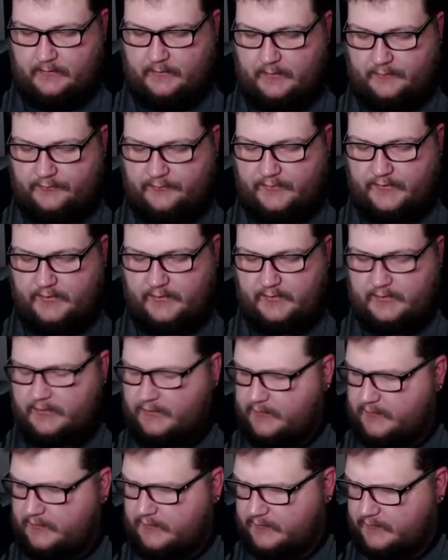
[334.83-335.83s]

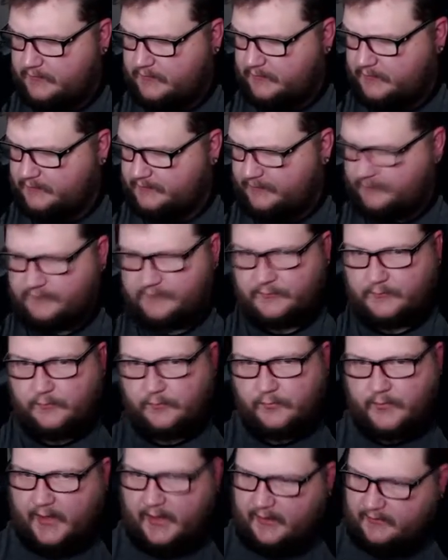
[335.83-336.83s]
Nothing. That was a
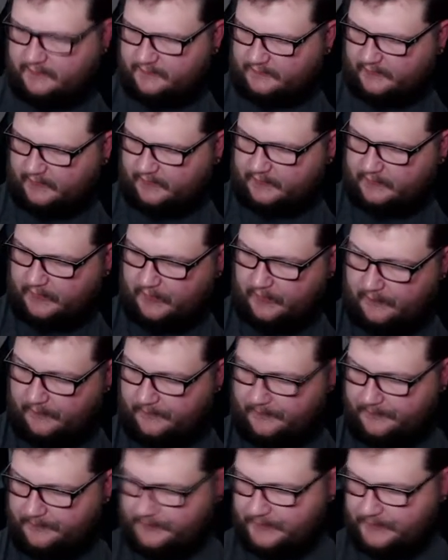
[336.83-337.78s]
cool Kangaskhan though.